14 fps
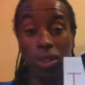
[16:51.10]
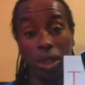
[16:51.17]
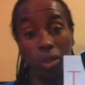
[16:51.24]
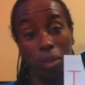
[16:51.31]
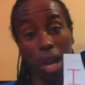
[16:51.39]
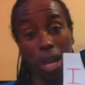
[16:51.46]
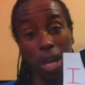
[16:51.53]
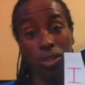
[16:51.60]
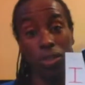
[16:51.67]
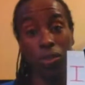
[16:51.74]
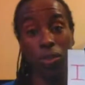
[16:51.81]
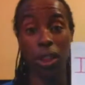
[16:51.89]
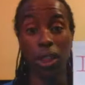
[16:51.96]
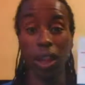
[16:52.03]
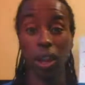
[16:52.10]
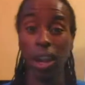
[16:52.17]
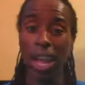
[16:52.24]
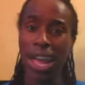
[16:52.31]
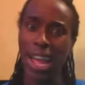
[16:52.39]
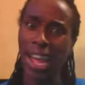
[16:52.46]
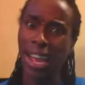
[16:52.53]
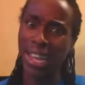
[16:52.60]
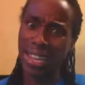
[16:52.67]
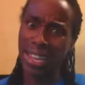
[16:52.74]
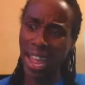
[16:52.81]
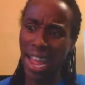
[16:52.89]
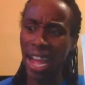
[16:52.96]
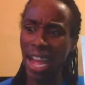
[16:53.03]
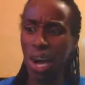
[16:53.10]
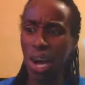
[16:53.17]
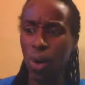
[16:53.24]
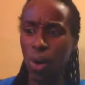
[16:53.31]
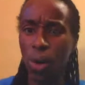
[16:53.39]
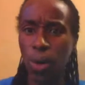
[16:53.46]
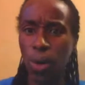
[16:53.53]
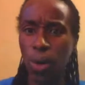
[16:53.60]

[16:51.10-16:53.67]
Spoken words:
apostrophe there. And now